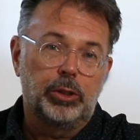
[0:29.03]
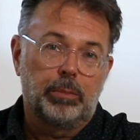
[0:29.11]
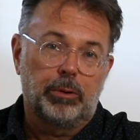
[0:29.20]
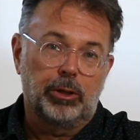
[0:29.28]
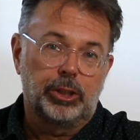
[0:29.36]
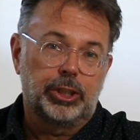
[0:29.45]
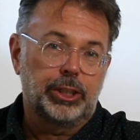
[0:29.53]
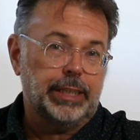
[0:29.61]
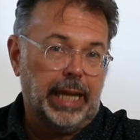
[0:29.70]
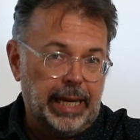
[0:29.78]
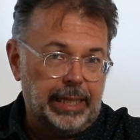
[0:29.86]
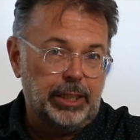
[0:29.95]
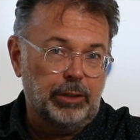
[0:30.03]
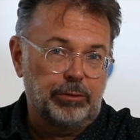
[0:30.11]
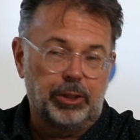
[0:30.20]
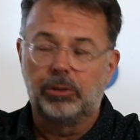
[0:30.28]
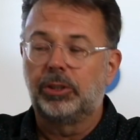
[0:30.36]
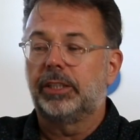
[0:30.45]
you purchase any of
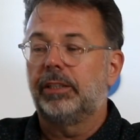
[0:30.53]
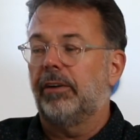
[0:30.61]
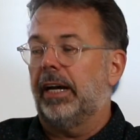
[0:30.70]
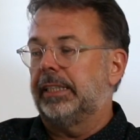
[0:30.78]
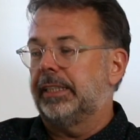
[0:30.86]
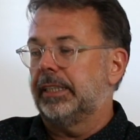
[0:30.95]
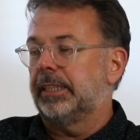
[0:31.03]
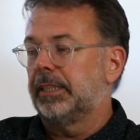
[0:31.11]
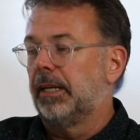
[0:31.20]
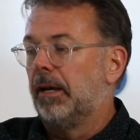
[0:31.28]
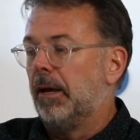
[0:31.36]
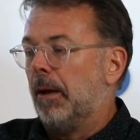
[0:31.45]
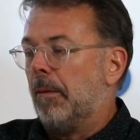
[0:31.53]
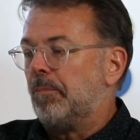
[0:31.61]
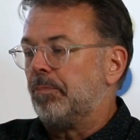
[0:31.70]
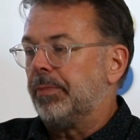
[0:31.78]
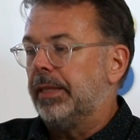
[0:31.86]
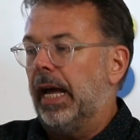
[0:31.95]
those devices.
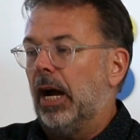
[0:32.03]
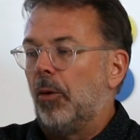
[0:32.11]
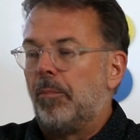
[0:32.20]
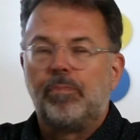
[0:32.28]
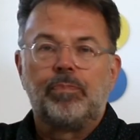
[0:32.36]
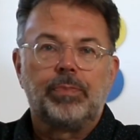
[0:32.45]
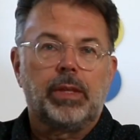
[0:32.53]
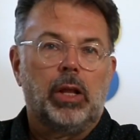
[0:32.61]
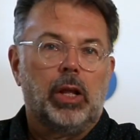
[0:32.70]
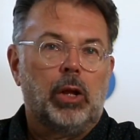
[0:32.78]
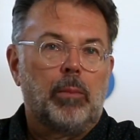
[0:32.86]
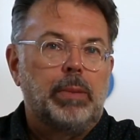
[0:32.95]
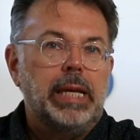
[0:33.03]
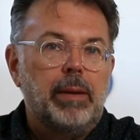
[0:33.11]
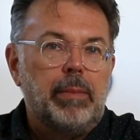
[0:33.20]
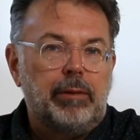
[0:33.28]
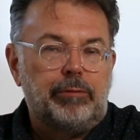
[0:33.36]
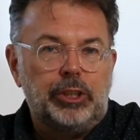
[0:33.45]
Now,
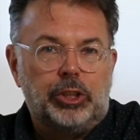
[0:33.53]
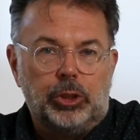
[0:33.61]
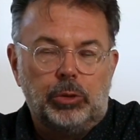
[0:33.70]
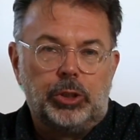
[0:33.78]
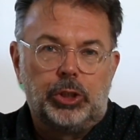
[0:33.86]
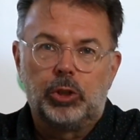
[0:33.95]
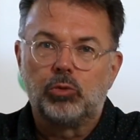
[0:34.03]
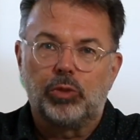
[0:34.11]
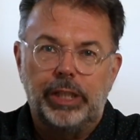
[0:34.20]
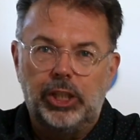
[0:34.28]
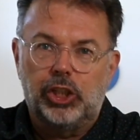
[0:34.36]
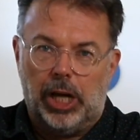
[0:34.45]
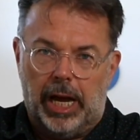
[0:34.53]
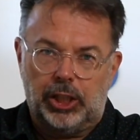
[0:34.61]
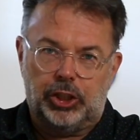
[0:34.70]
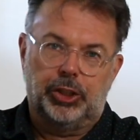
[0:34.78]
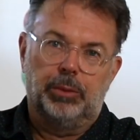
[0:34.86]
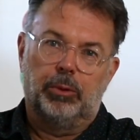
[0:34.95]
PEMF is used to
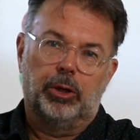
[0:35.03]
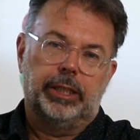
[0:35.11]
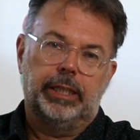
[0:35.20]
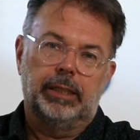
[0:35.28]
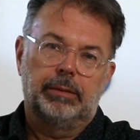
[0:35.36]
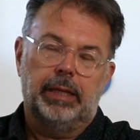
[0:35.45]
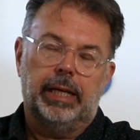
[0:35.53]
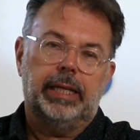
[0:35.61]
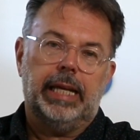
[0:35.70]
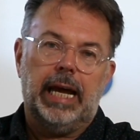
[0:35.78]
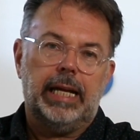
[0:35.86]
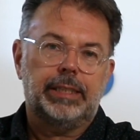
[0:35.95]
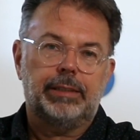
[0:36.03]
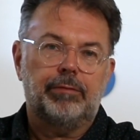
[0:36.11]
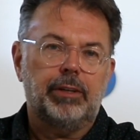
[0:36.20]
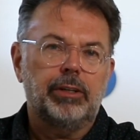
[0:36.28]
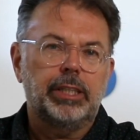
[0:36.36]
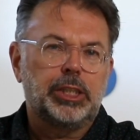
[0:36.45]
recharge the body. It has a
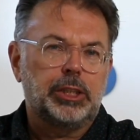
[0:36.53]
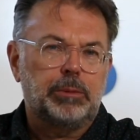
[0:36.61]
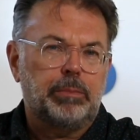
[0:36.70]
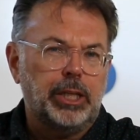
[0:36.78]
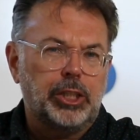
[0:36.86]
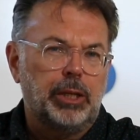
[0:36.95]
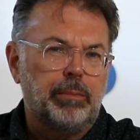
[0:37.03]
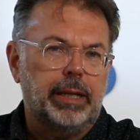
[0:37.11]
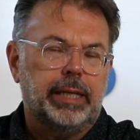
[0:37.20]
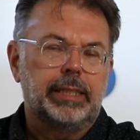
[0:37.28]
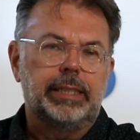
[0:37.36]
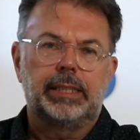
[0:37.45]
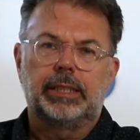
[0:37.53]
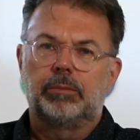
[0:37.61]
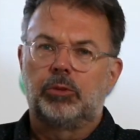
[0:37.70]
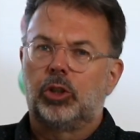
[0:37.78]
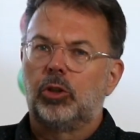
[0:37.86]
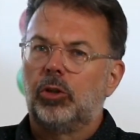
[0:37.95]
very special
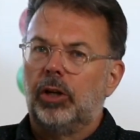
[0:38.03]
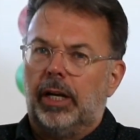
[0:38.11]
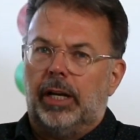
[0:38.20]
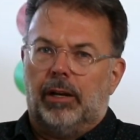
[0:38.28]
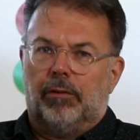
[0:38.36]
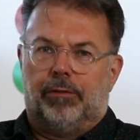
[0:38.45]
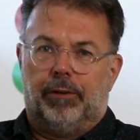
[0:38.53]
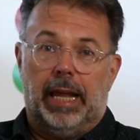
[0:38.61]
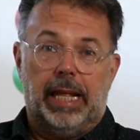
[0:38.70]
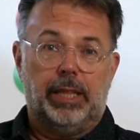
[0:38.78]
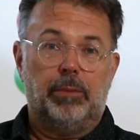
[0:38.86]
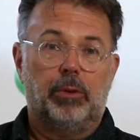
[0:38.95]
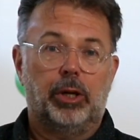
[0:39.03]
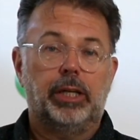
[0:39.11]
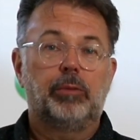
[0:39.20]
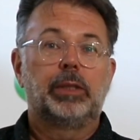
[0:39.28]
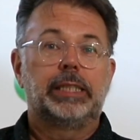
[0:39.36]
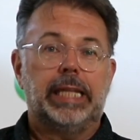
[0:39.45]
mechanism to flood the
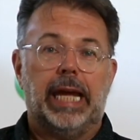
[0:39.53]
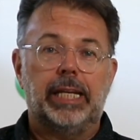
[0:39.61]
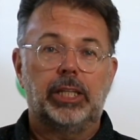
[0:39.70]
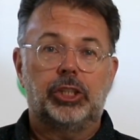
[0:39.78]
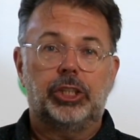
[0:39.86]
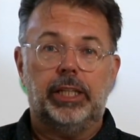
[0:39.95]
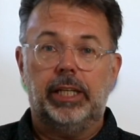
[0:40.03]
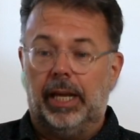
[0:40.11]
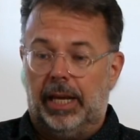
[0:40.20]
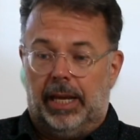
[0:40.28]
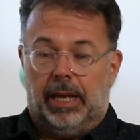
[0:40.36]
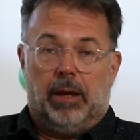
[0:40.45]
body with energy,